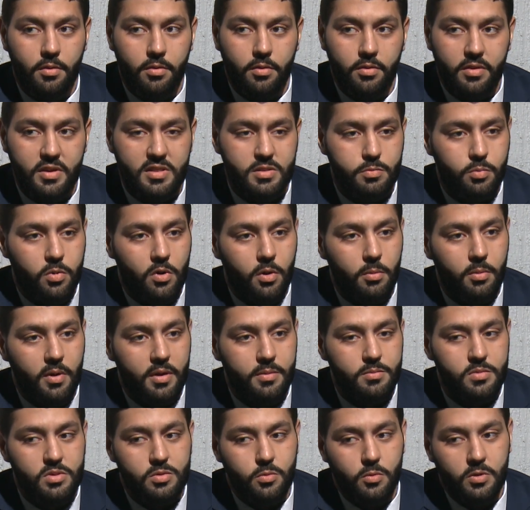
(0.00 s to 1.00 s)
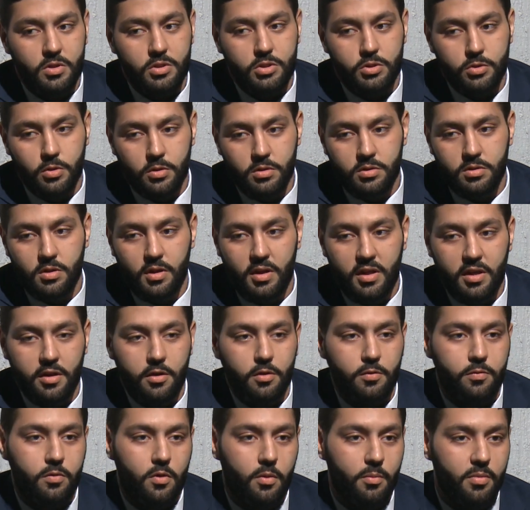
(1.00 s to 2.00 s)
These problems, we should
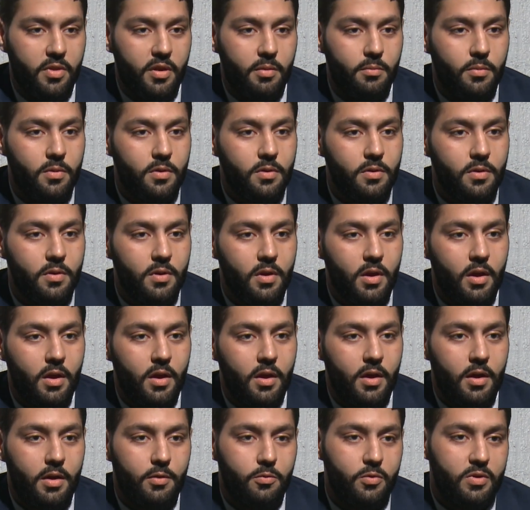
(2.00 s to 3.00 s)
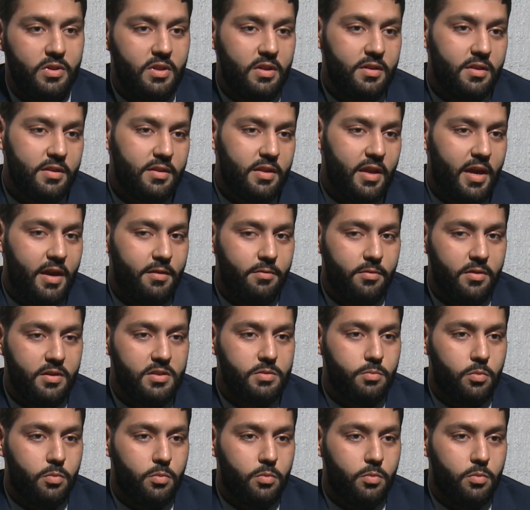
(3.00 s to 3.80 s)
learn from them. If we didn't have these